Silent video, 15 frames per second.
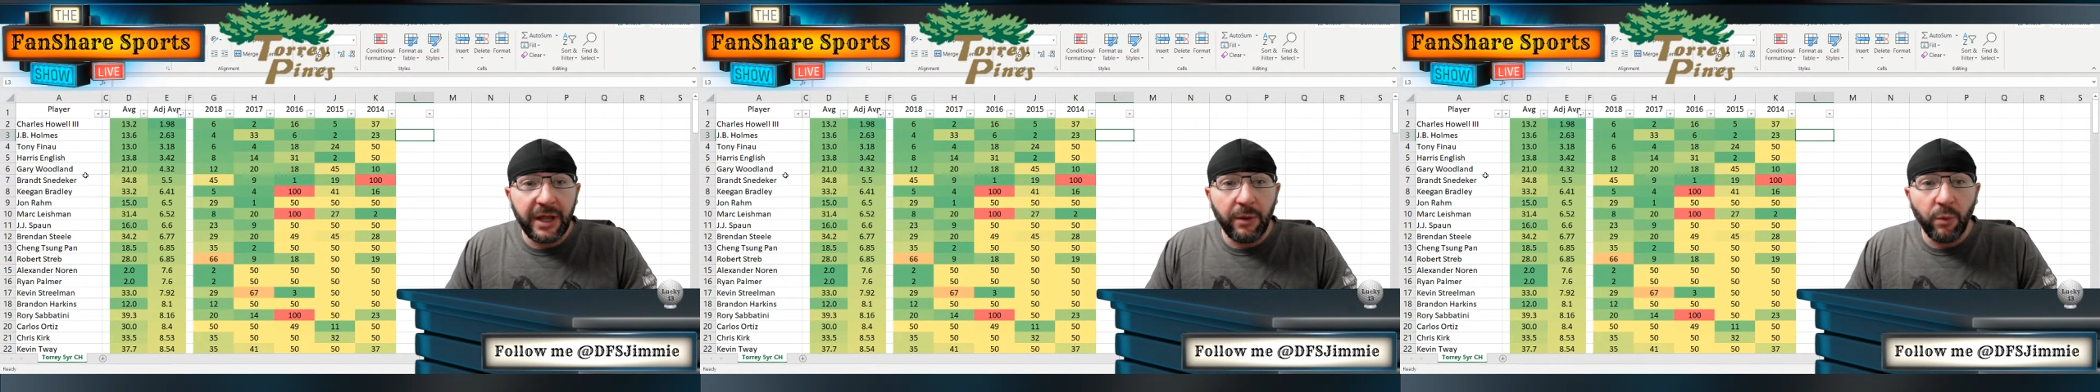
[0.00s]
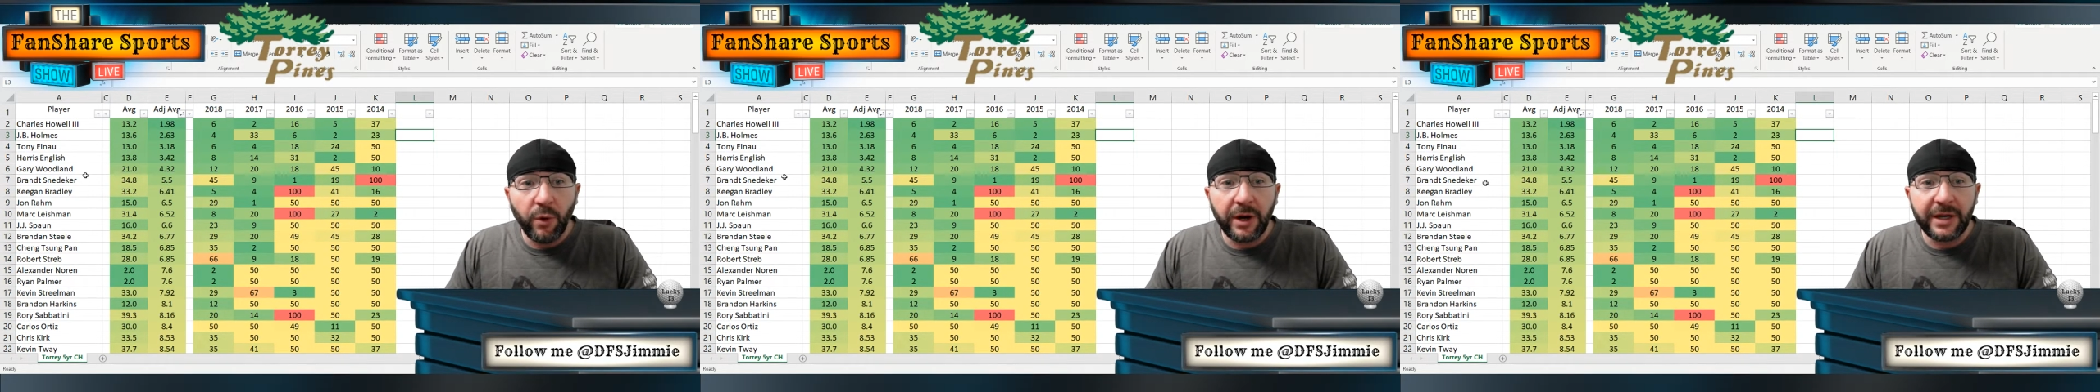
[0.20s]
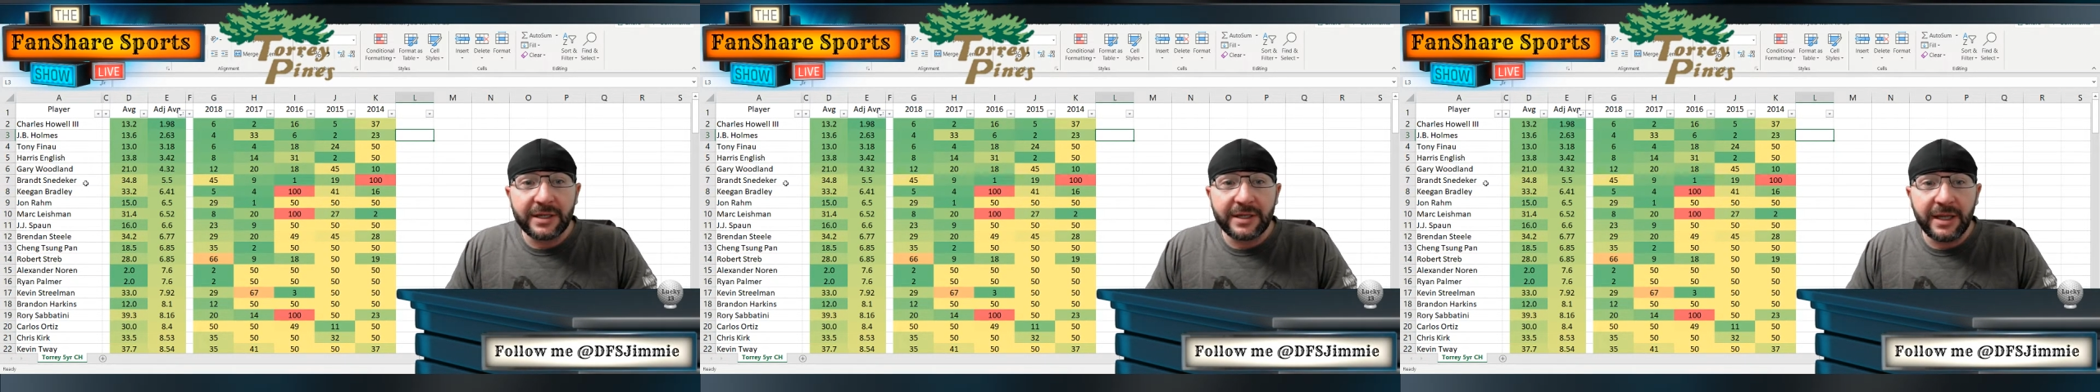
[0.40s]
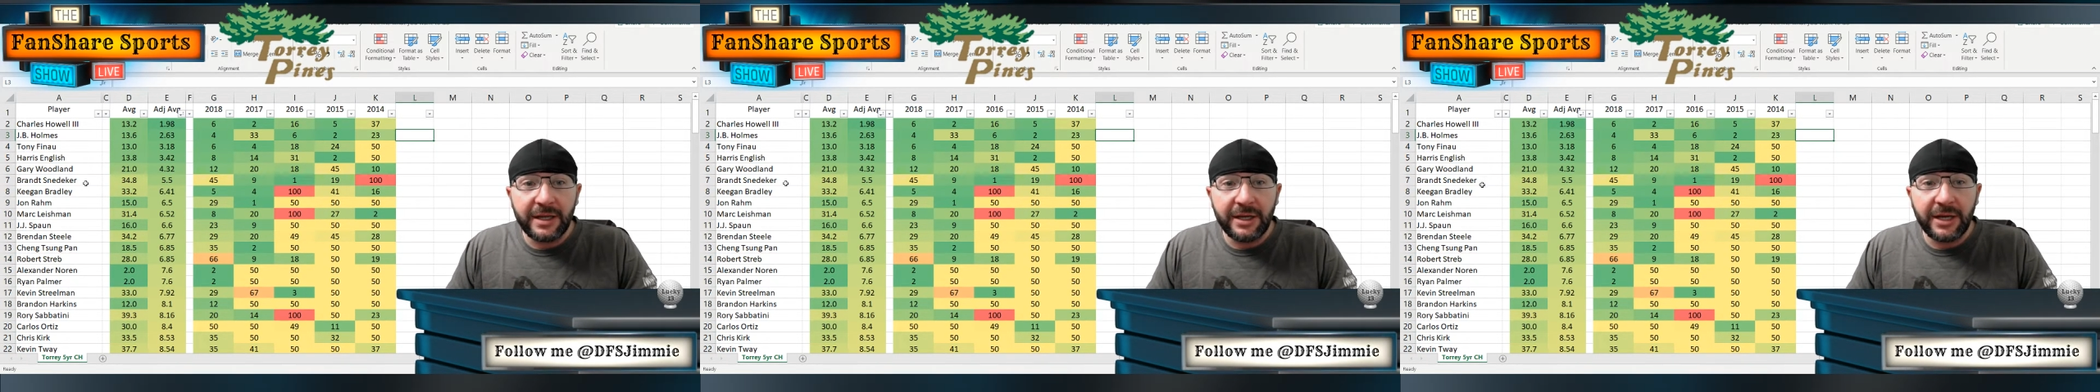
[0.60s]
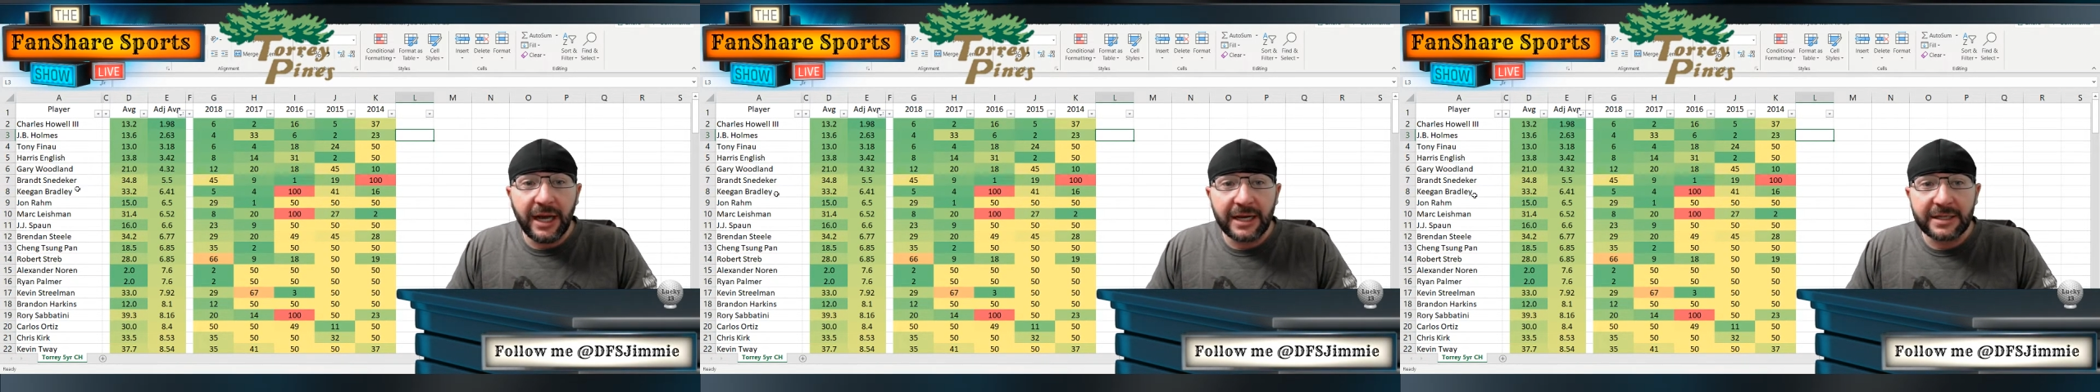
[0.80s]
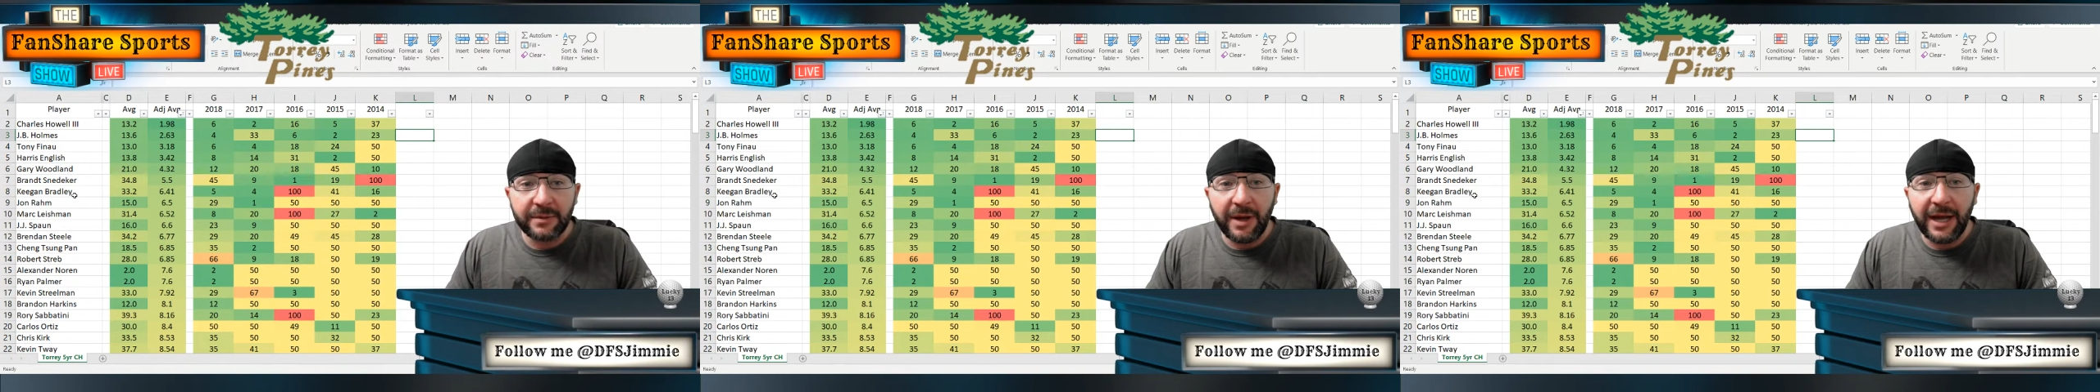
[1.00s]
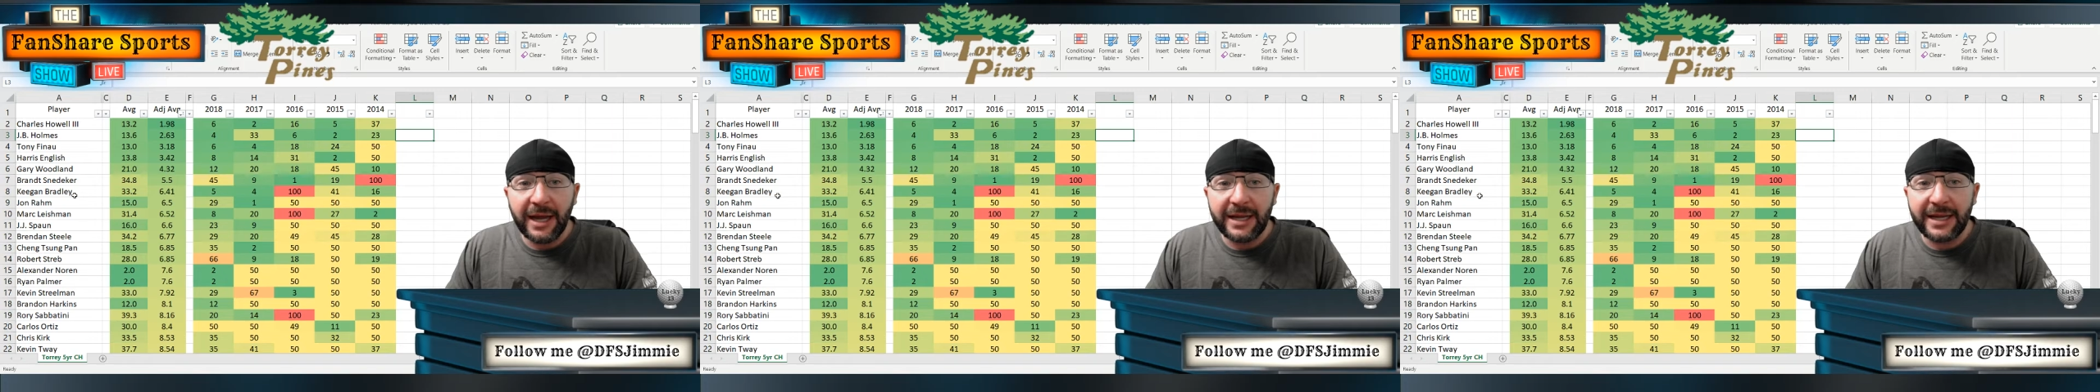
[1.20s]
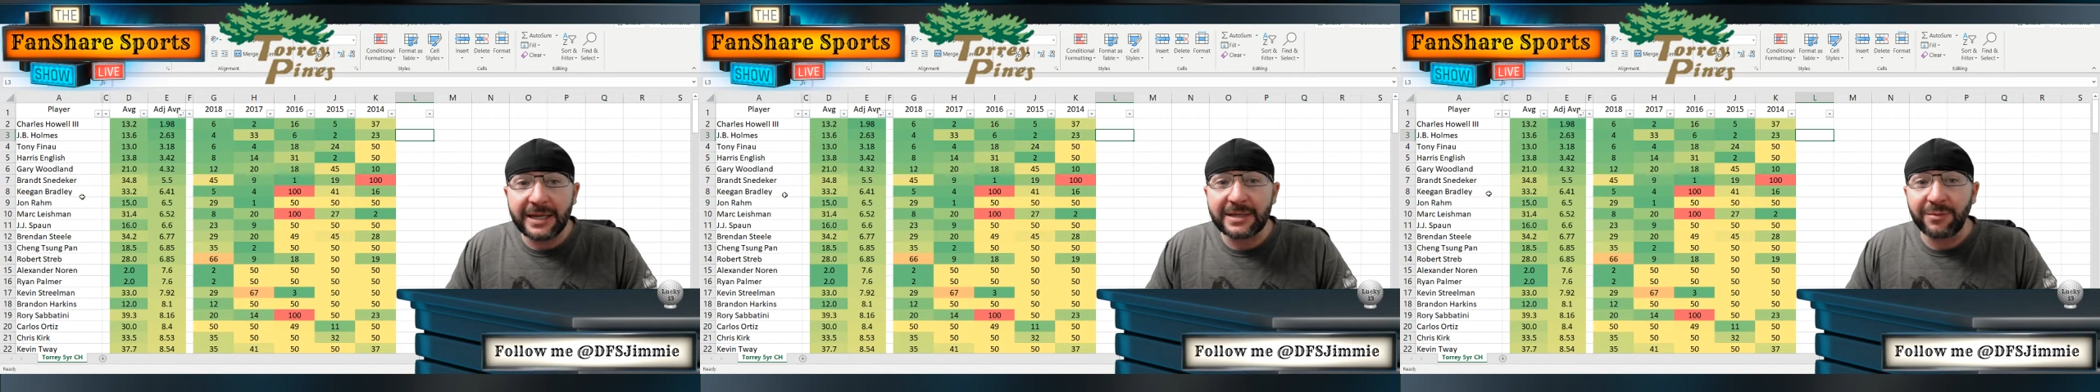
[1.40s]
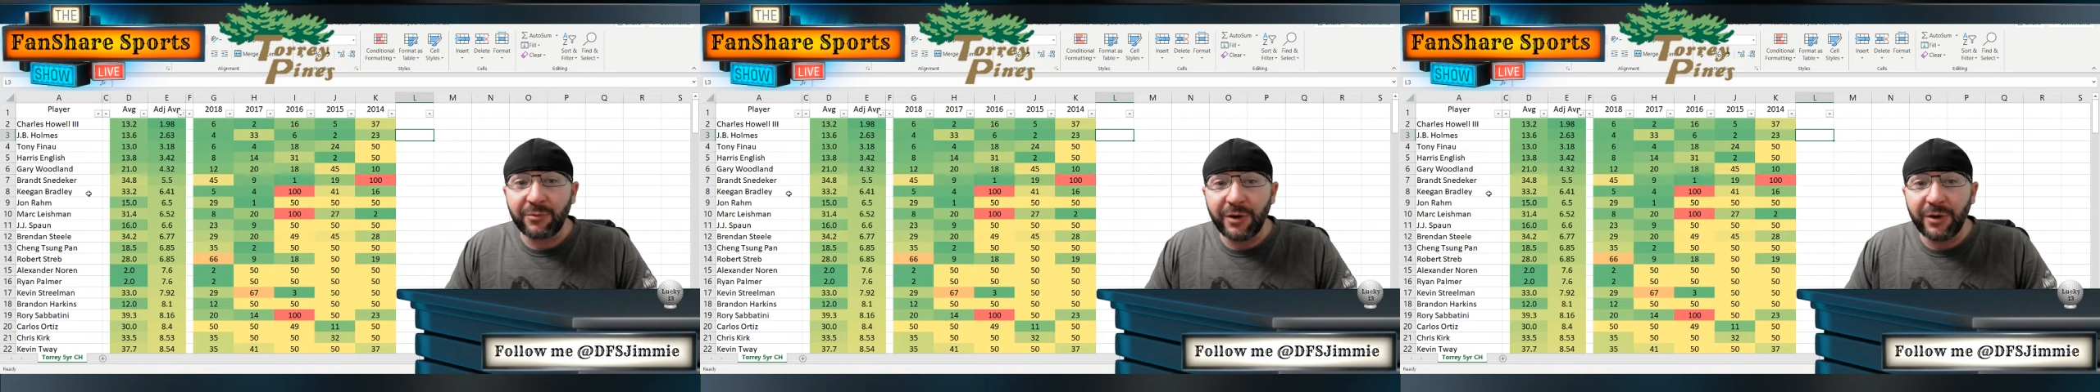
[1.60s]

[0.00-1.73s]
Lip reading: and one is that you got some